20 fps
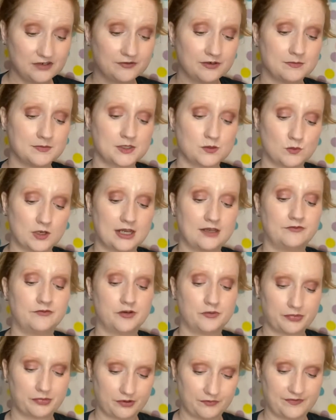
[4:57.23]
from Suave
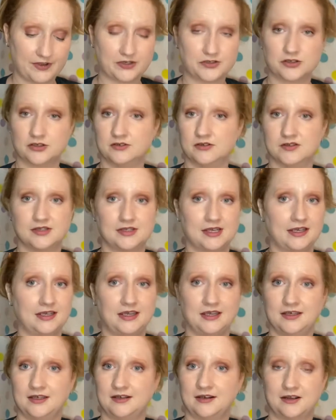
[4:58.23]
Professionals. I
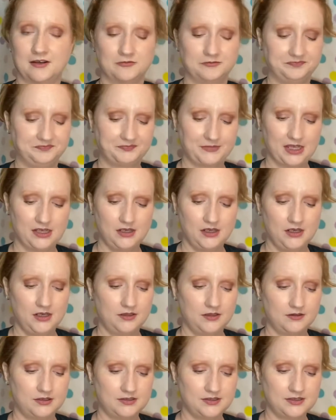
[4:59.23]
can't get it out.
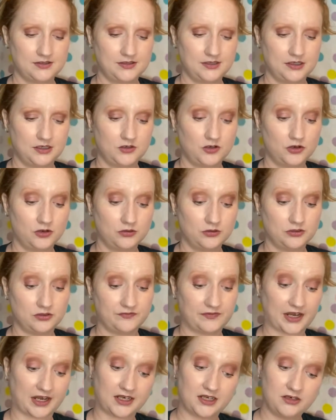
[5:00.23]
This is the Curl
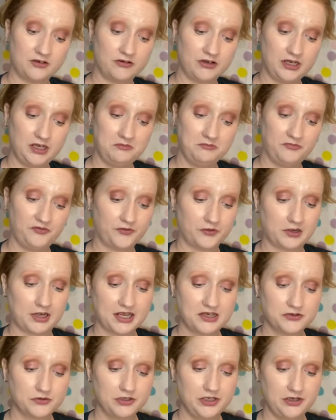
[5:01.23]
Defining Cream for
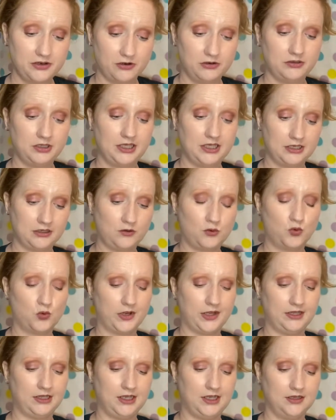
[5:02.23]
naturally curly and
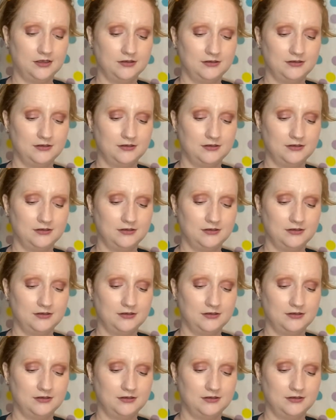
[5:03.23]
coily,